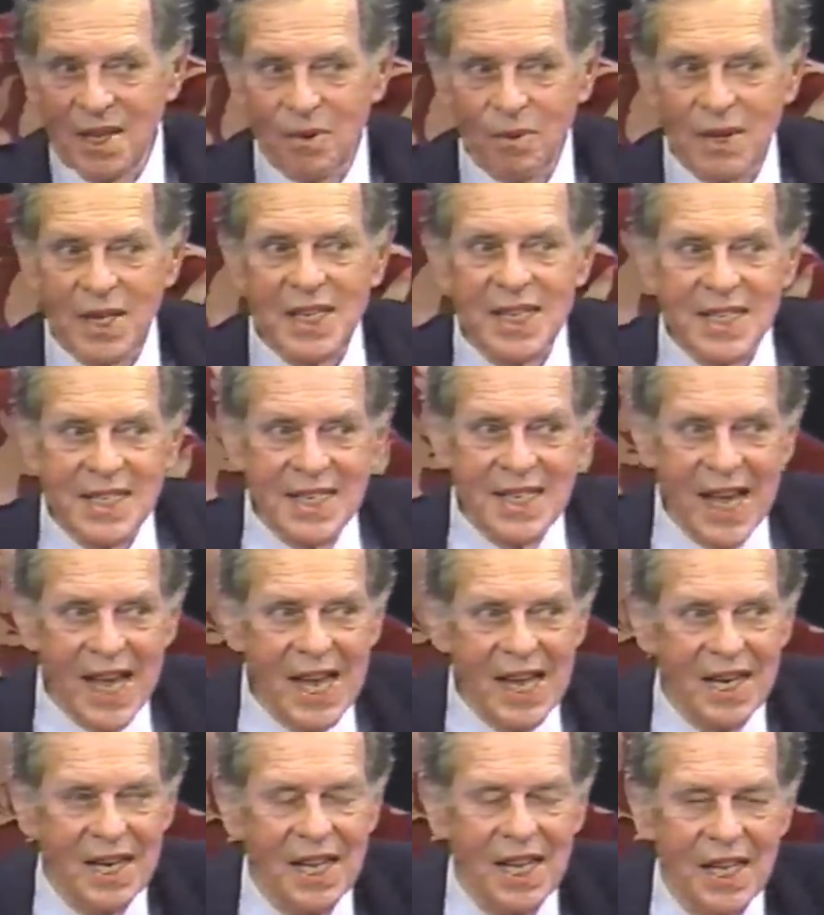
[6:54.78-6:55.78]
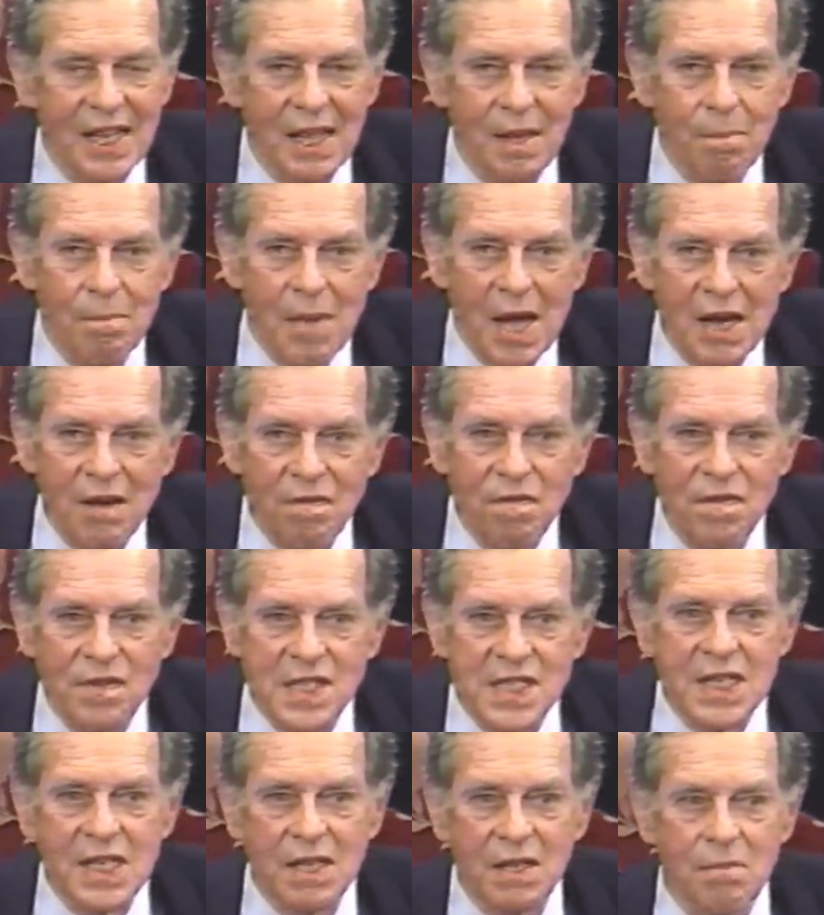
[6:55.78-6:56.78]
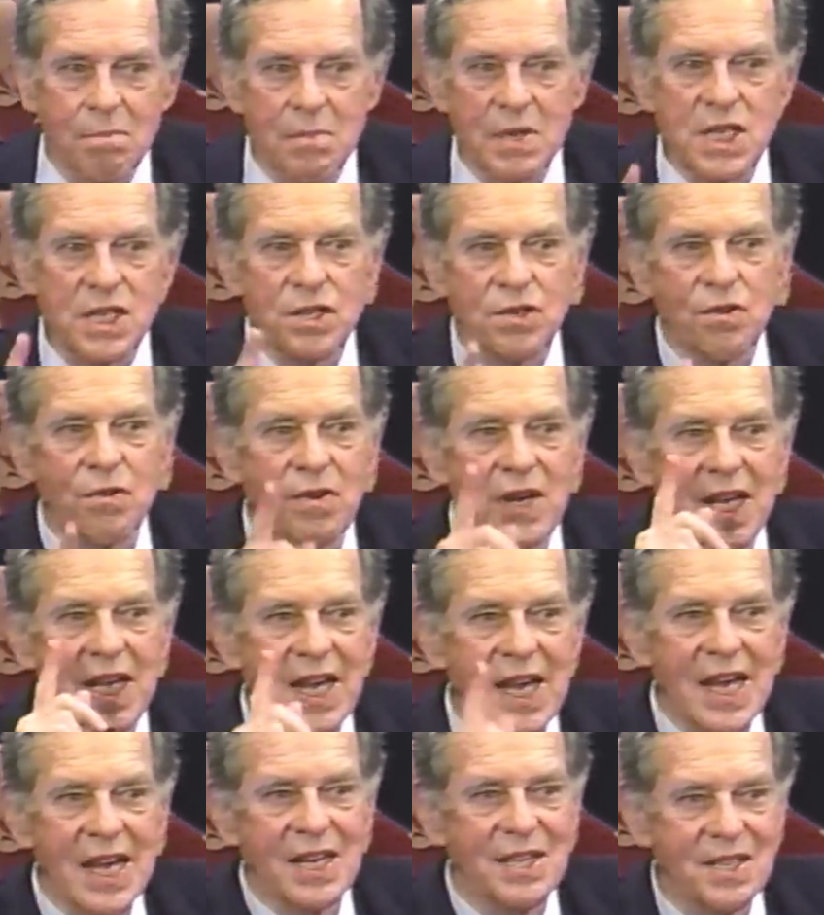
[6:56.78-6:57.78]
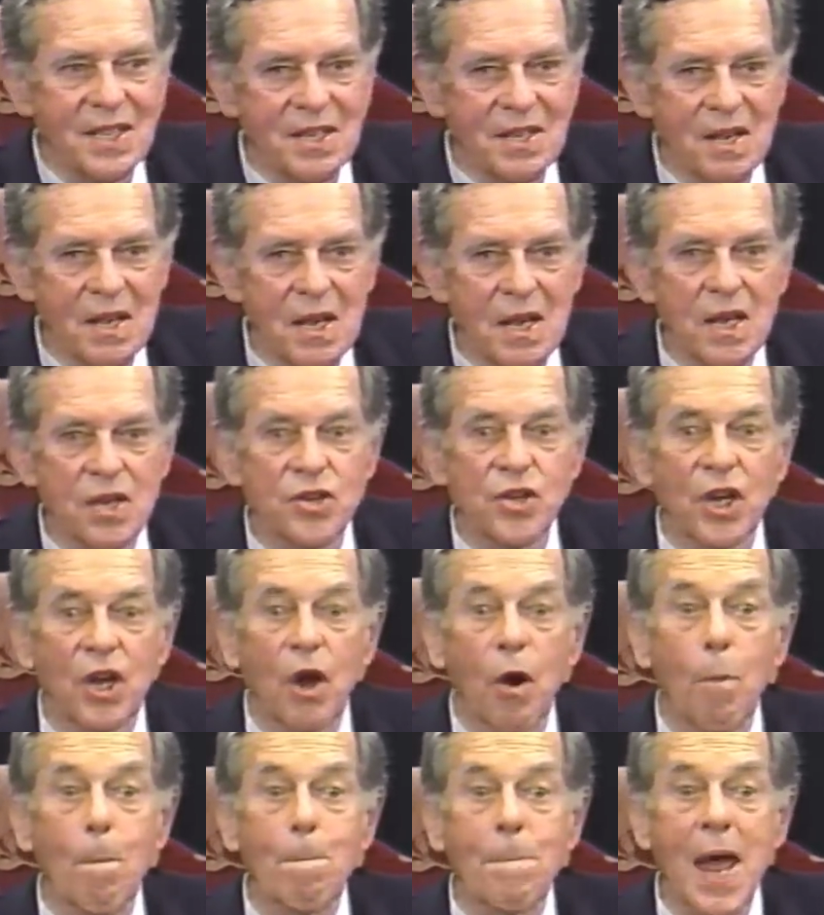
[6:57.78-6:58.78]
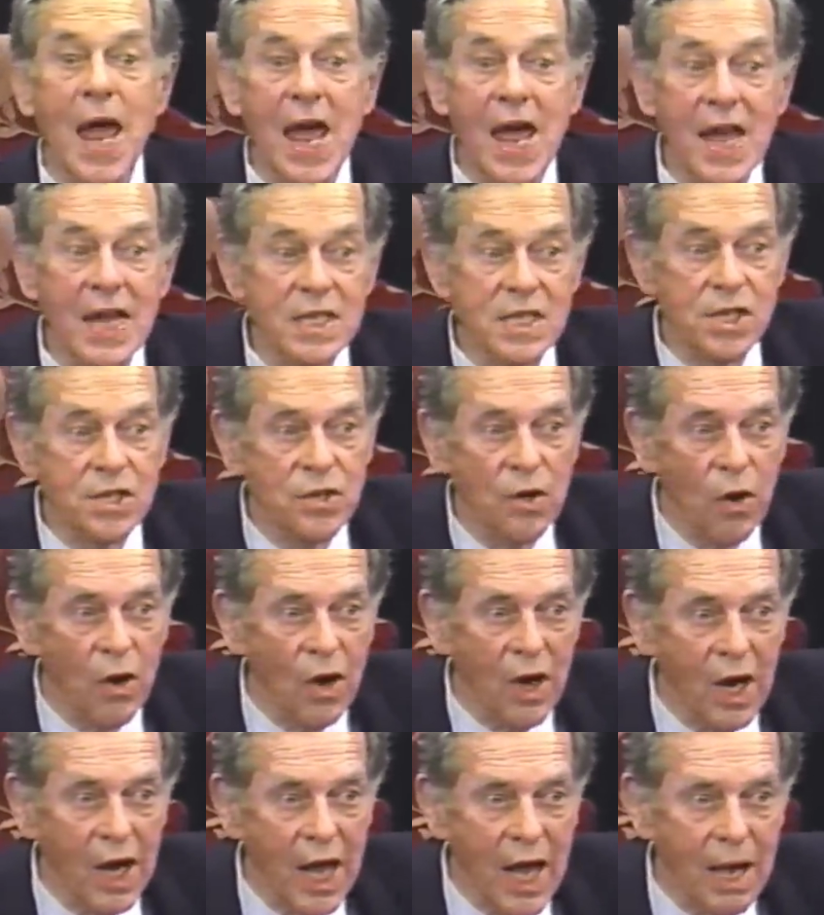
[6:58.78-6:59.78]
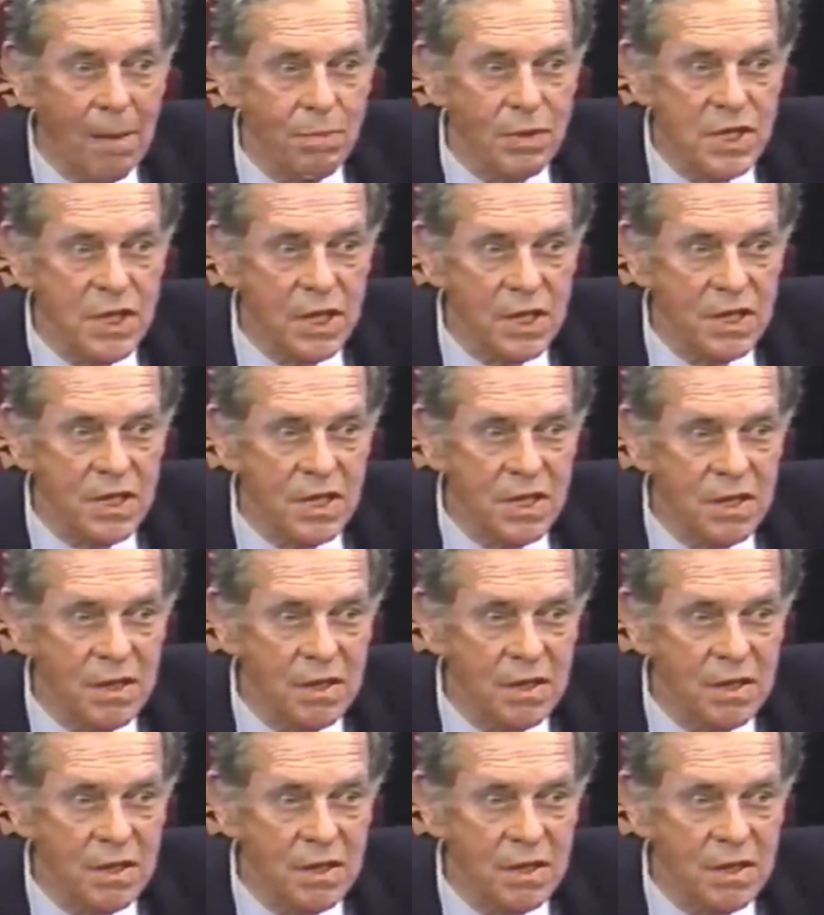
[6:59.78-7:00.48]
You understand that the metaphysical mystery is to go past all opposites.